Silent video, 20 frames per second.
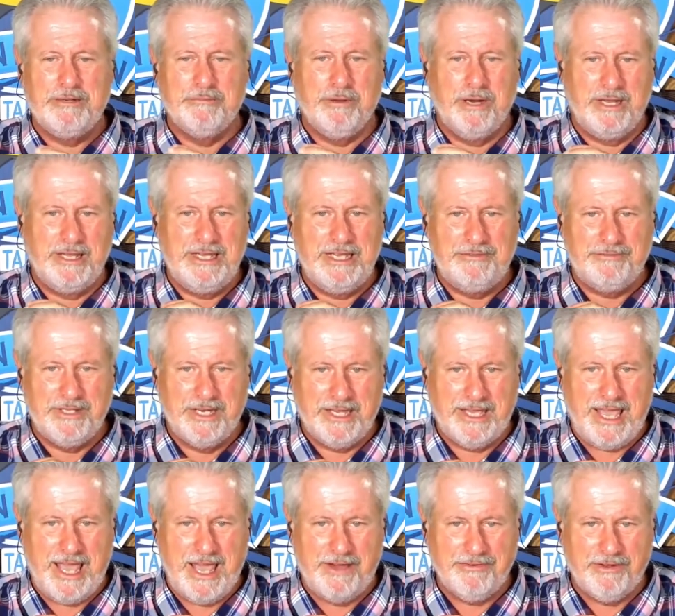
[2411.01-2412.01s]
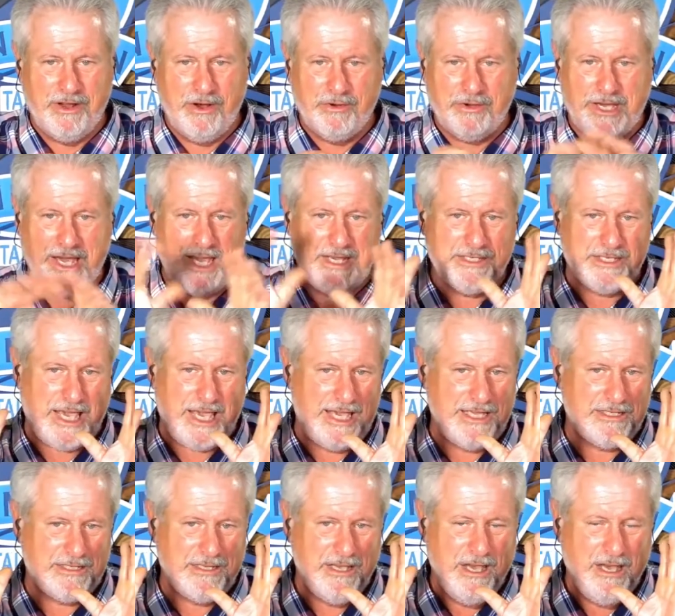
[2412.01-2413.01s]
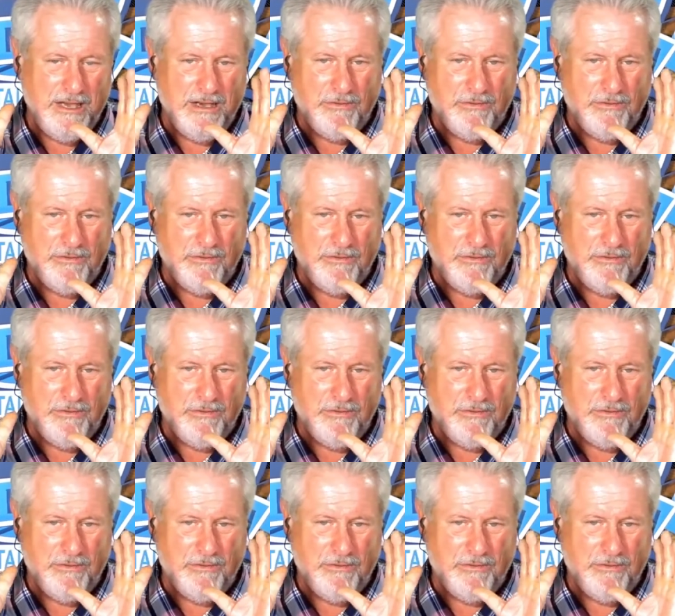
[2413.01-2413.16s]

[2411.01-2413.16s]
believed in the Kavanaugh case.